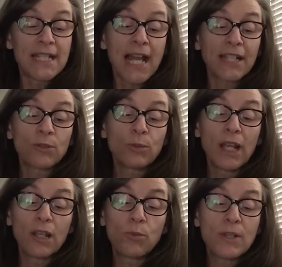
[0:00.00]

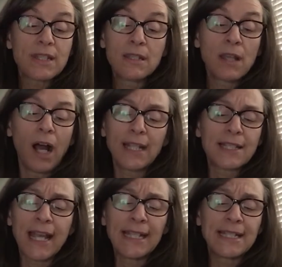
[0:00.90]
Dinorella was
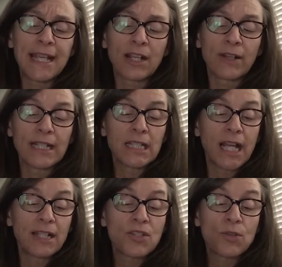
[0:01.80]
not a daring
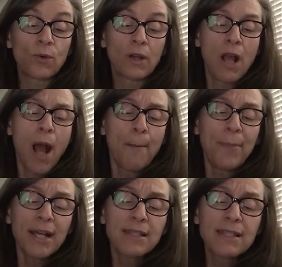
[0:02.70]
dinosaur,
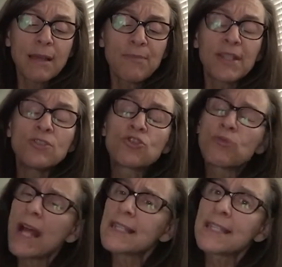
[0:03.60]
but something
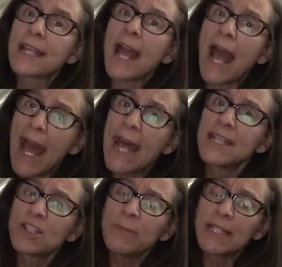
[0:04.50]
drastic
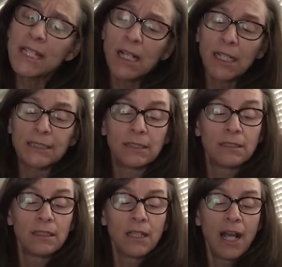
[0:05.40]
had to be done.
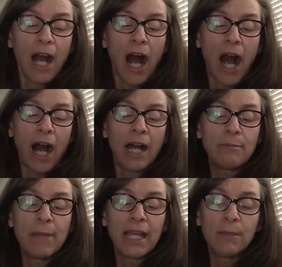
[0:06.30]
I
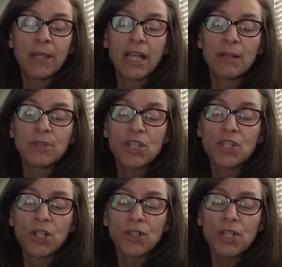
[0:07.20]
may become
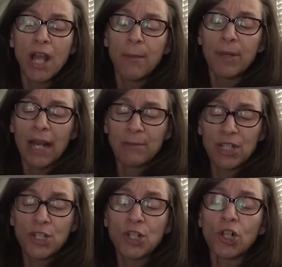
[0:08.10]
dessert, but I'm
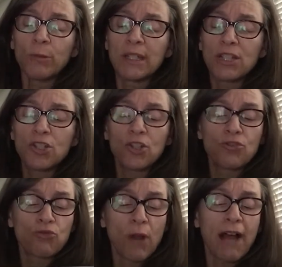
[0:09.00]
determined to
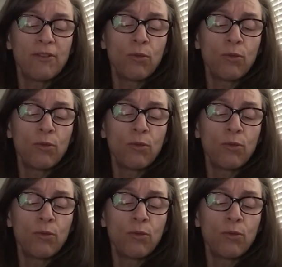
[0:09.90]
drive